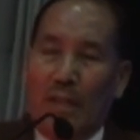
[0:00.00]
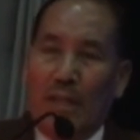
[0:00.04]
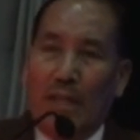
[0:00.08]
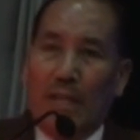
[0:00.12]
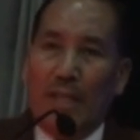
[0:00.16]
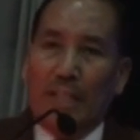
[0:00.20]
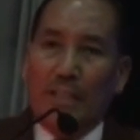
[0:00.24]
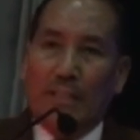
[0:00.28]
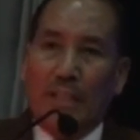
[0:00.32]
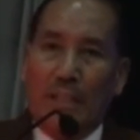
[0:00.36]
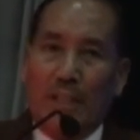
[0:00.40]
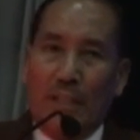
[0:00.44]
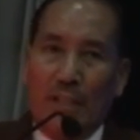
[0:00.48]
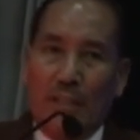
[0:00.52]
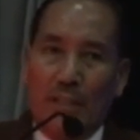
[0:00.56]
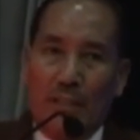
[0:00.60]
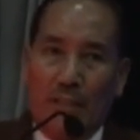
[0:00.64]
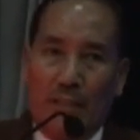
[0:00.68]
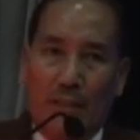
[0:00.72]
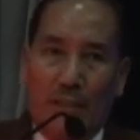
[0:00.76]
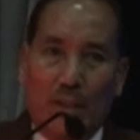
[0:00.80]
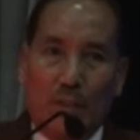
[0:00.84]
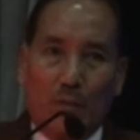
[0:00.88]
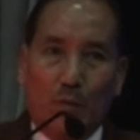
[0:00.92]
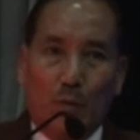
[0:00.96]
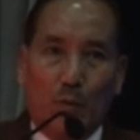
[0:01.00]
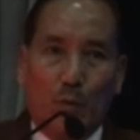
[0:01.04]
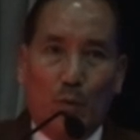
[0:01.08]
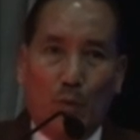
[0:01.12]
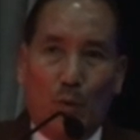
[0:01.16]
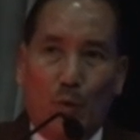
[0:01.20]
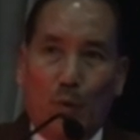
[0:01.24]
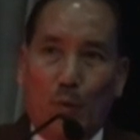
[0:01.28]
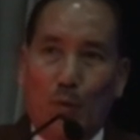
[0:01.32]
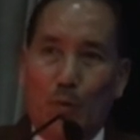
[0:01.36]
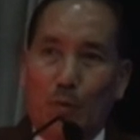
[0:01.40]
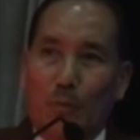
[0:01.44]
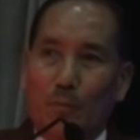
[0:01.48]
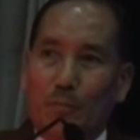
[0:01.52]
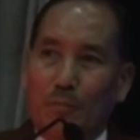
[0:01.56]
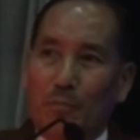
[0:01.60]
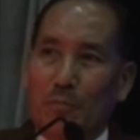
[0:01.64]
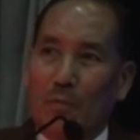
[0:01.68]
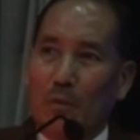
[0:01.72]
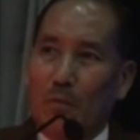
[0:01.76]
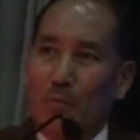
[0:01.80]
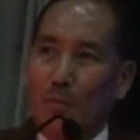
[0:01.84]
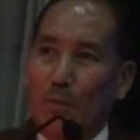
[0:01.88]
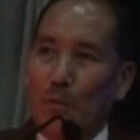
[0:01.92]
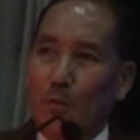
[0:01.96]
as you know,
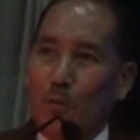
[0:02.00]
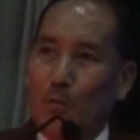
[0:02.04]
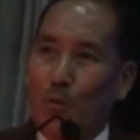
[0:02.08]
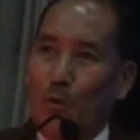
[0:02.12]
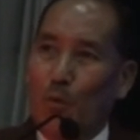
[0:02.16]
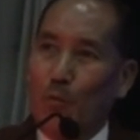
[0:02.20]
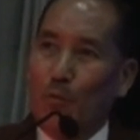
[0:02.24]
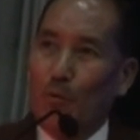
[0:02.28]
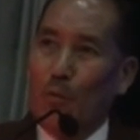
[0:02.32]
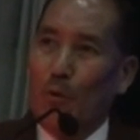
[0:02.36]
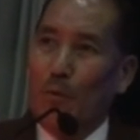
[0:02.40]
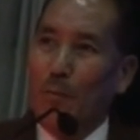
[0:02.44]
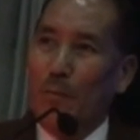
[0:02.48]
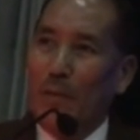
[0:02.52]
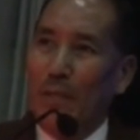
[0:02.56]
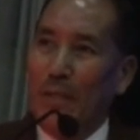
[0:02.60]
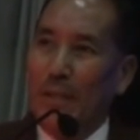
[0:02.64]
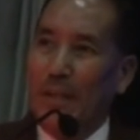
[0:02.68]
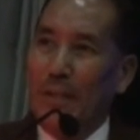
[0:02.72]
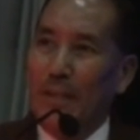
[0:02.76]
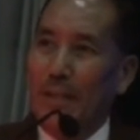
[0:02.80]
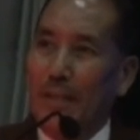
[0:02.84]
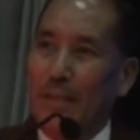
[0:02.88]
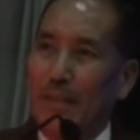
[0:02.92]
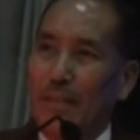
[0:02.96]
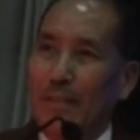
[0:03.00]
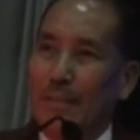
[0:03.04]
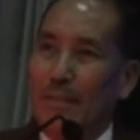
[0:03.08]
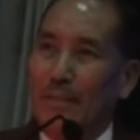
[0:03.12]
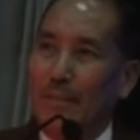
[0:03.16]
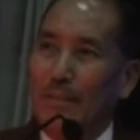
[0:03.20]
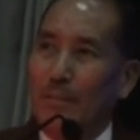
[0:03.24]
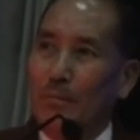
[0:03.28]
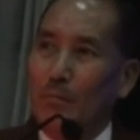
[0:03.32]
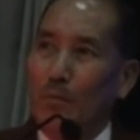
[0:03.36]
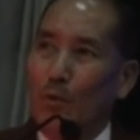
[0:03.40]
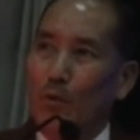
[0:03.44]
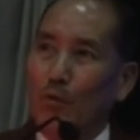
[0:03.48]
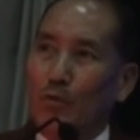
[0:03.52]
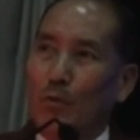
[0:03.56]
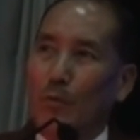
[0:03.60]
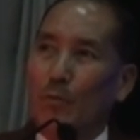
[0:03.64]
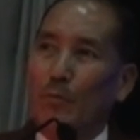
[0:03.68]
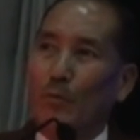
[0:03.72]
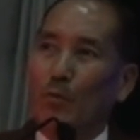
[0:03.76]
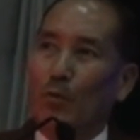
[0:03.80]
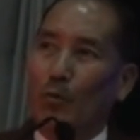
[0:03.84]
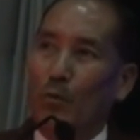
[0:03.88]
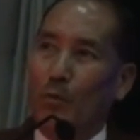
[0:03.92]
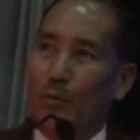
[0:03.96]
when you go from here, most
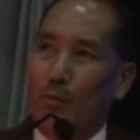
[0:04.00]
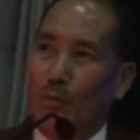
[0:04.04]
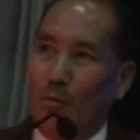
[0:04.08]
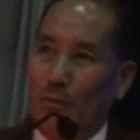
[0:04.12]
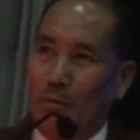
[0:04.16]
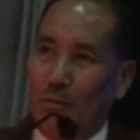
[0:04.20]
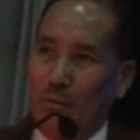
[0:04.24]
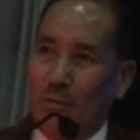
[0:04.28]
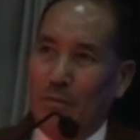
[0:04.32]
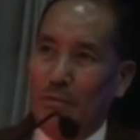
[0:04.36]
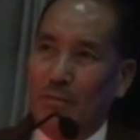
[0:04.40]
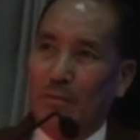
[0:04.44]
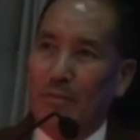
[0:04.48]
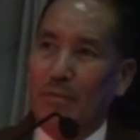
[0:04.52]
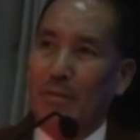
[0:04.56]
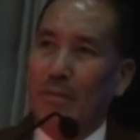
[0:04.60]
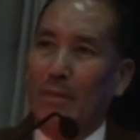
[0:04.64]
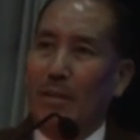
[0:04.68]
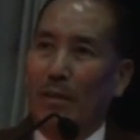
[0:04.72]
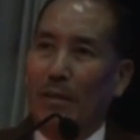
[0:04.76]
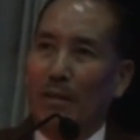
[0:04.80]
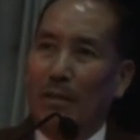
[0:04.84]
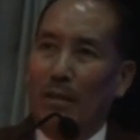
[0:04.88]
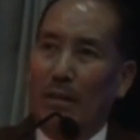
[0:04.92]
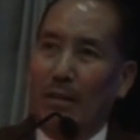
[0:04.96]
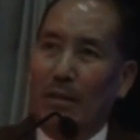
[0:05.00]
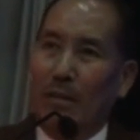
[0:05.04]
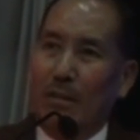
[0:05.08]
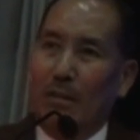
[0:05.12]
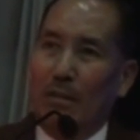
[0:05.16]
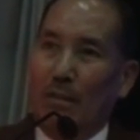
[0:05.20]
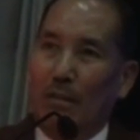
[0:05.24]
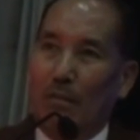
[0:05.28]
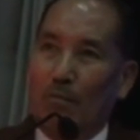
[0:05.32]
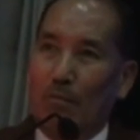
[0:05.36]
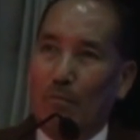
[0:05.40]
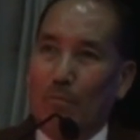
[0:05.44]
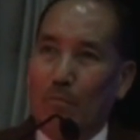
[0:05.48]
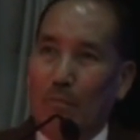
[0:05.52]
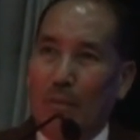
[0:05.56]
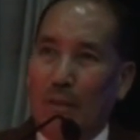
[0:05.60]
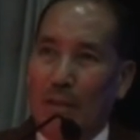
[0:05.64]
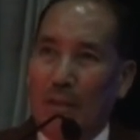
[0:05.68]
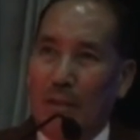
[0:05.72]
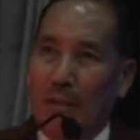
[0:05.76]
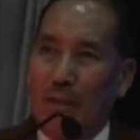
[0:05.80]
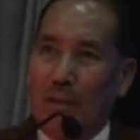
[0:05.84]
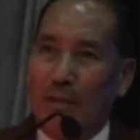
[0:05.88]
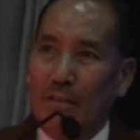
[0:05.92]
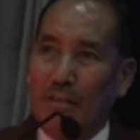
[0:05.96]
of you
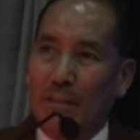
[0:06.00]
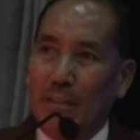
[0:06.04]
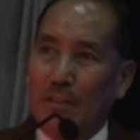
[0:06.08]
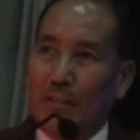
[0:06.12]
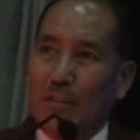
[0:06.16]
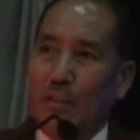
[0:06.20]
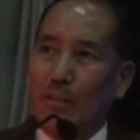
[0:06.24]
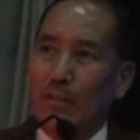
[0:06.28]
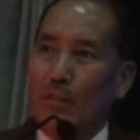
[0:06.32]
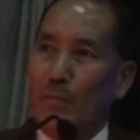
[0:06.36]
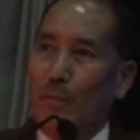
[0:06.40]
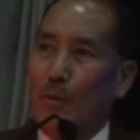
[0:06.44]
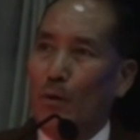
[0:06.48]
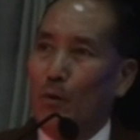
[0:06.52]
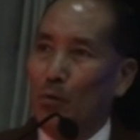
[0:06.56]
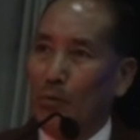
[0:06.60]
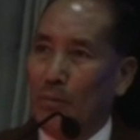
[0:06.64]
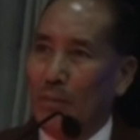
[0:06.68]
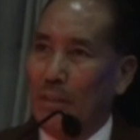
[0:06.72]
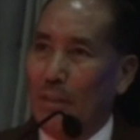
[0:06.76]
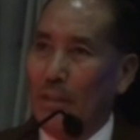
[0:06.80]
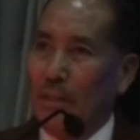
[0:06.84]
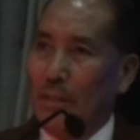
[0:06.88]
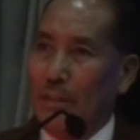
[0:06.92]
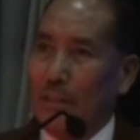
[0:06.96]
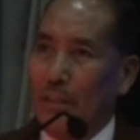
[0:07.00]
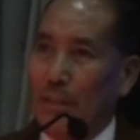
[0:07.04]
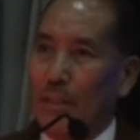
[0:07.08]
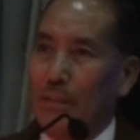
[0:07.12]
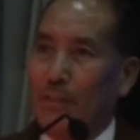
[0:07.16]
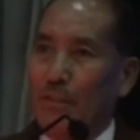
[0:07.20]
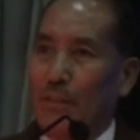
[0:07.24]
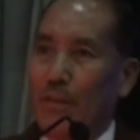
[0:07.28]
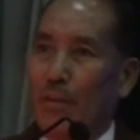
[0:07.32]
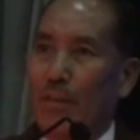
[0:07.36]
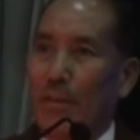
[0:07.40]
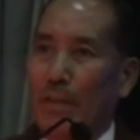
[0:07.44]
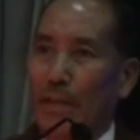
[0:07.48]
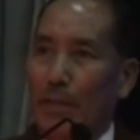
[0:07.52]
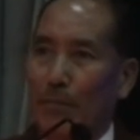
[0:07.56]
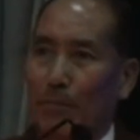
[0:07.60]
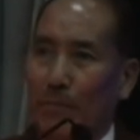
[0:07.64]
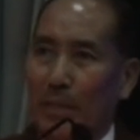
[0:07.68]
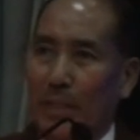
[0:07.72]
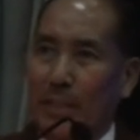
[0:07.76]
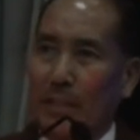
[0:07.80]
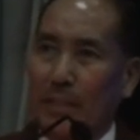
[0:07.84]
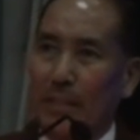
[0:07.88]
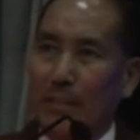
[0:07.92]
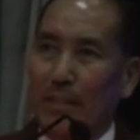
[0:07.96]
will discuss about the cultural
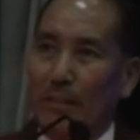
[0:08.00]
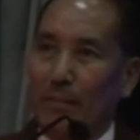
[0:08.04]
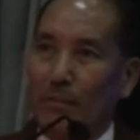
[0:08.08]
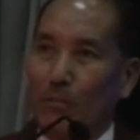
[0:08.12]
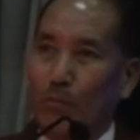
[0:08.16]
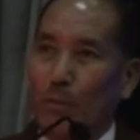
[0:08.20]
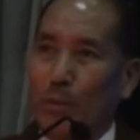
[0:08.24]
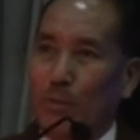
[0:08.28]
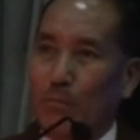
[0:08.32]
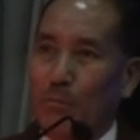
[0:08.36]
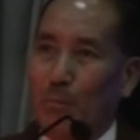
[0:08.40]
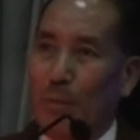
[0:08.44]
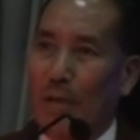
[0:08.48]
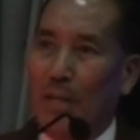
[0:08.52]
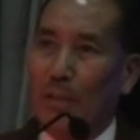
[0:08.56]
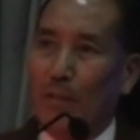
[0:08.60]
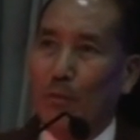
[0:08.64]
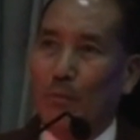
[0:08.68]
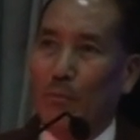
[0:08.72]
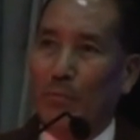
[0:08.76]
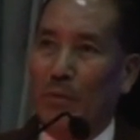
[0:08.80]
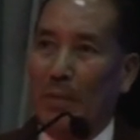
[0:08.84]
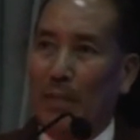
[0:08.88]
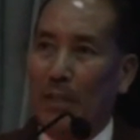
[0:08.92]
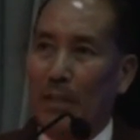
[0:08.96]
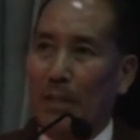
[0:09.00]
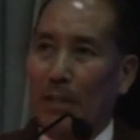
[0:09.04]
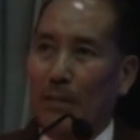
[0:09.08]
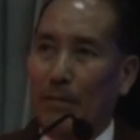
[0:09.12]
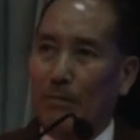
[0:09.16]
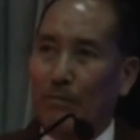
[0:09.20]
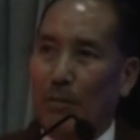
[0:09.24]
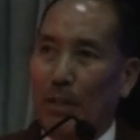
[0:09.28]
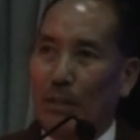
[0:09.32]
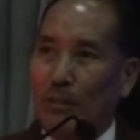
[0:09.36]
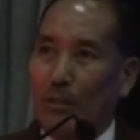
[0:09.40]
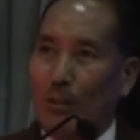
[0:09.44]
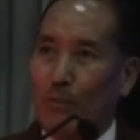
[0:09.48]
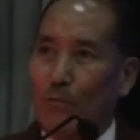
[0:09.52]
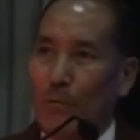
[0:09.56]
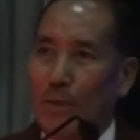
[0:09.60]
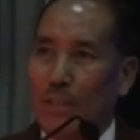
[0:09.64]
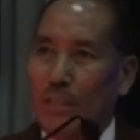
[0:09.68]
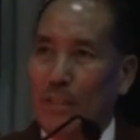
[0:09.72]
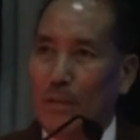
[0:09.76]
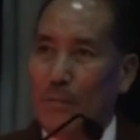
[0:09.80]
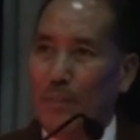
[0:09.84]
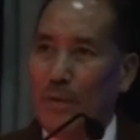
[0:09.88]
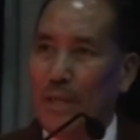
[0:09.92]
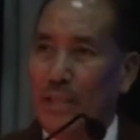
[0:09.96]
evening, which part of the function
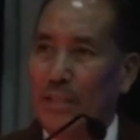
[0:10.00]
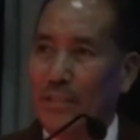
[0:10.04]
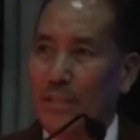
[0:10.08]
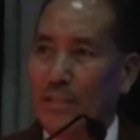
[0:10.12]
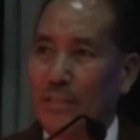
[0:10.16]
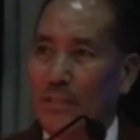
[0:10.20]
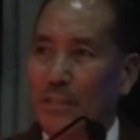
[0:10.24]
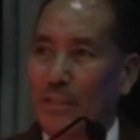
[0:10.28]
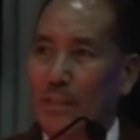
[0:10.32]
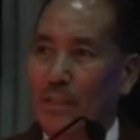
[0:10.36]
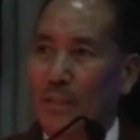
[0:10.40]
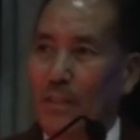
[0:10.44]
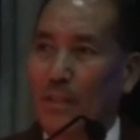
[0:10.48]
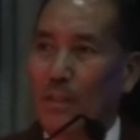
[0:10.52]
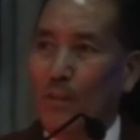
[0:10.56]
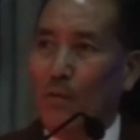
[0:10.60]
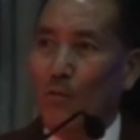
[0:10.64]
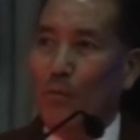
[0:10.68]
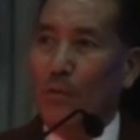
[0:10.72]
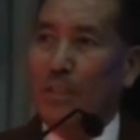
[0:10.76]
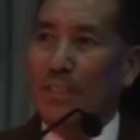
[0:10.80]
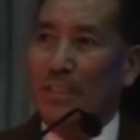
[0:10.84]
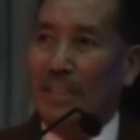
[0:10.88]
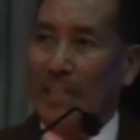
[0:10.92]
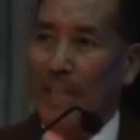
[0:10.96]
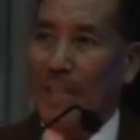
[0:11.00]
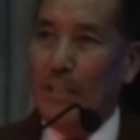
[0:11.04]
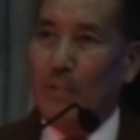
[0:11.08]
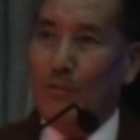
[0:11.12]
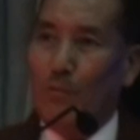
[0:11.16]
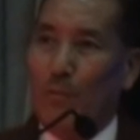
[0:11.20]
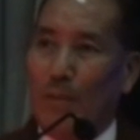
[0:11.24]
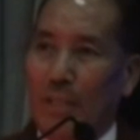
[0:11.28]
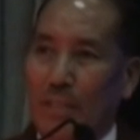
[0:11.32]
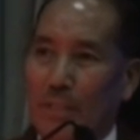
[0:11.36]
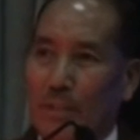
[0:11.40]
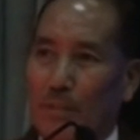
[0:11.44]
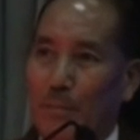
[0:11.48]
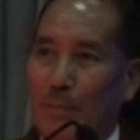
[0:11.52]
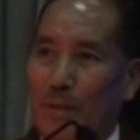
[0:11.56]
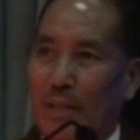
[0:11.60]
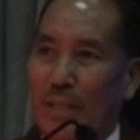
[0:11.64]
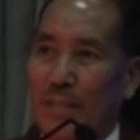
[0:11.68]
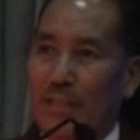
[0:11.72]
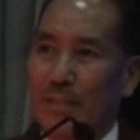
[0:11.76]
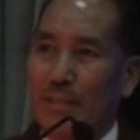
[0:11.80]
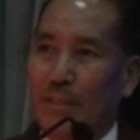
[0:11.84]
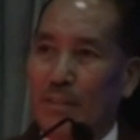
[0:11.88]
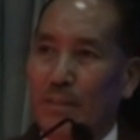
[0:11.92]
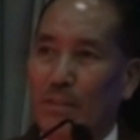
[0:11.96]
was the best, which dance was the
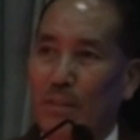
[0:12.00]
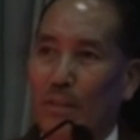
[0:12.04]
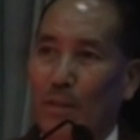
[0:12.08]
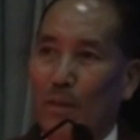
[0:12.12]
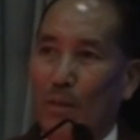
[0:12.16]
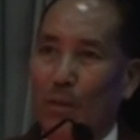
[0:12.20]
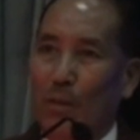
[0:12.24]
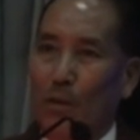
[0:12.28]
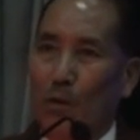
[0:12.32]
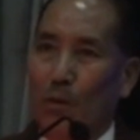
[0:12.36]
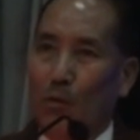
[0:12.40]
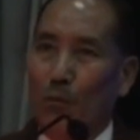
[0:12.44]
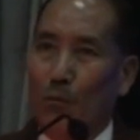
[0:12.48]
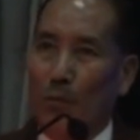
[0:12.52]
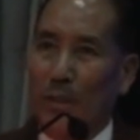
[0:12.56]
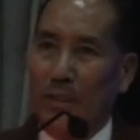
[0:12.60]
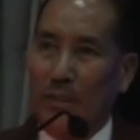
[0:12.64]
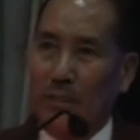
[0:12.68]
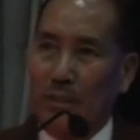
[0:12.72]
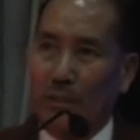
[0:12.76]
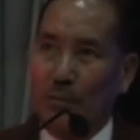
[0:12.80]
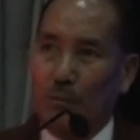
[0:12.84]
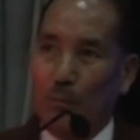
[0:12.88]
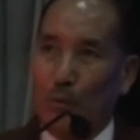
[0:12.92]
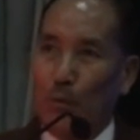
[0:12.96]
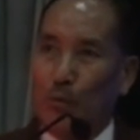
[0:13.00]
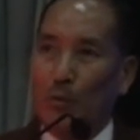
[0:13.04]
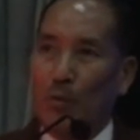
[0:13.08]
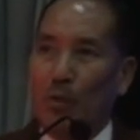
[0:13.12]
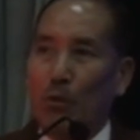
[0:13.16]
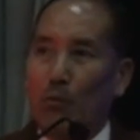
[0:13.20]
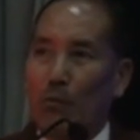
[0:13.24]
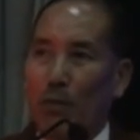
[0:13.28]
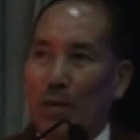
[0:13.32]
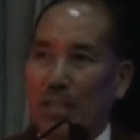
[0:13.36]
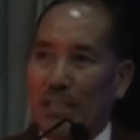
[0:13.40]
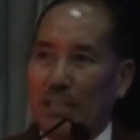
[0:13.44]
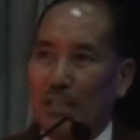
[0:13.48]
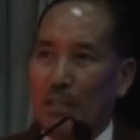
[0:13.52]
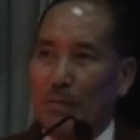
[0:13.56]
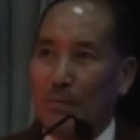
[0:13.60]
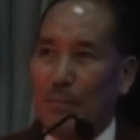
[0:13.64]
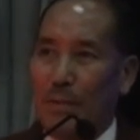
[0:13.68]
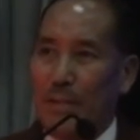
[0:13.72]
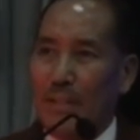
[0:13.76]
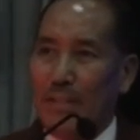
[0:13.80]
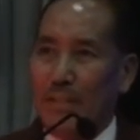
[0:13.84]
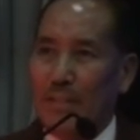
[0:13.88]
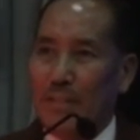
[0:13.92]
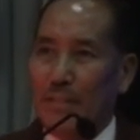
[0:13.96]
best, which music was the
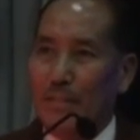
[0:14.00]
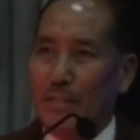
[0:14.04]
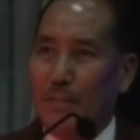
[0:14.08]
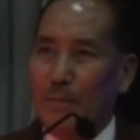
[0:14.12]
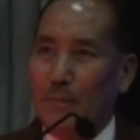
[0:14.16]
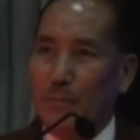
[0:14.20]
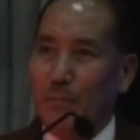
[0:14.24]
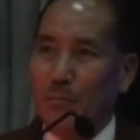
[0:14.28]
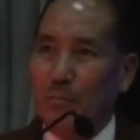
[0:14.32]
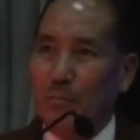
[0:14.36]
best,